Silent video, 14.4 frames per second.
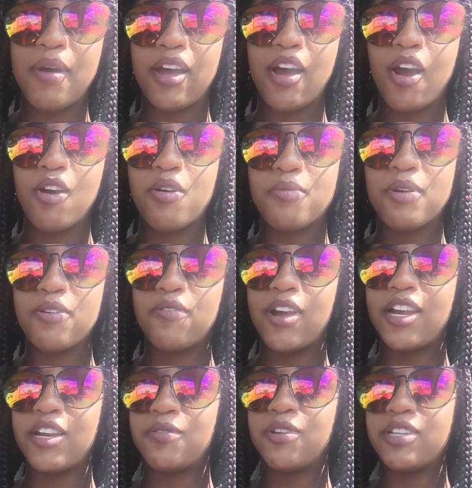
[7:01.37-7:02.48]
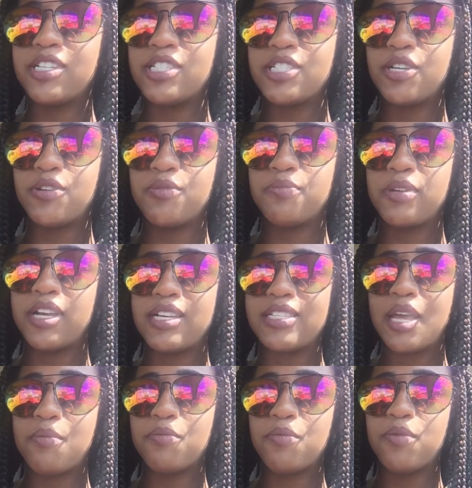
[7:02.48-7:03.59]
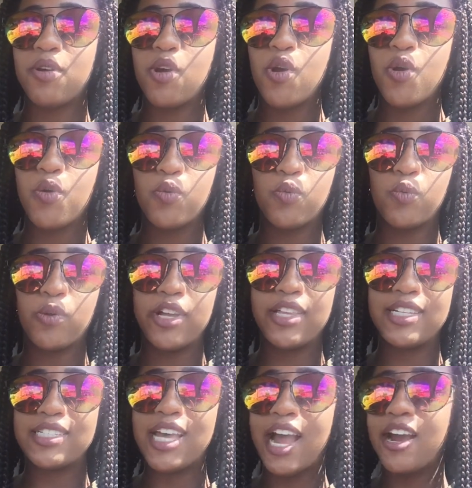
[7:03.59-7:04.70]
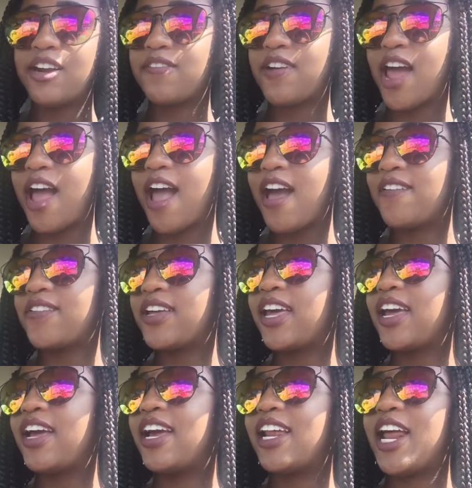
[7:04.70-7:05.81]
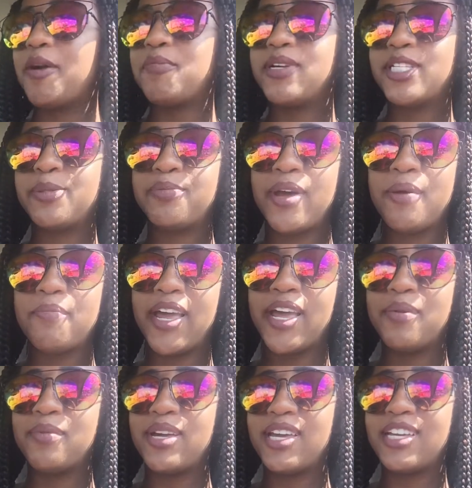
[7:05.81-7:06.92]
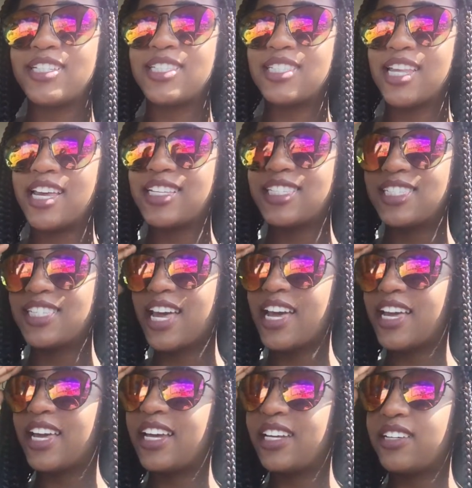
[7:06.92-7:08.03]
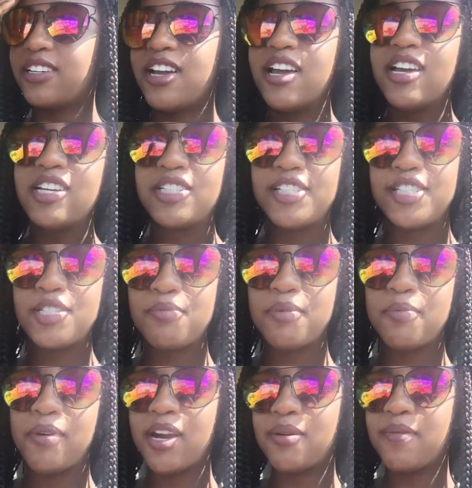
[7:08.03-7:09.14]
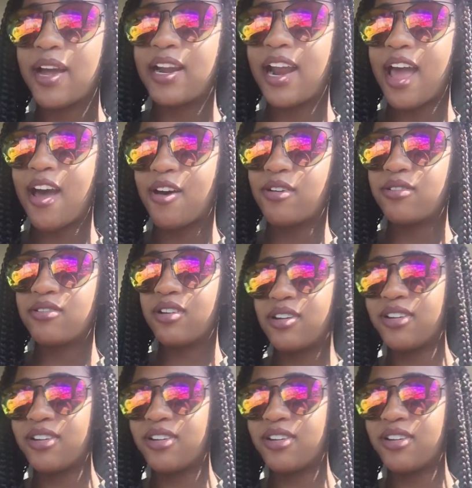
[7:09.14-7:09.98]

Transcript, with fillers: my car will be ready really soon because I'm really tired of not having it, and I miss my baby. It's like sick and she should be better by now.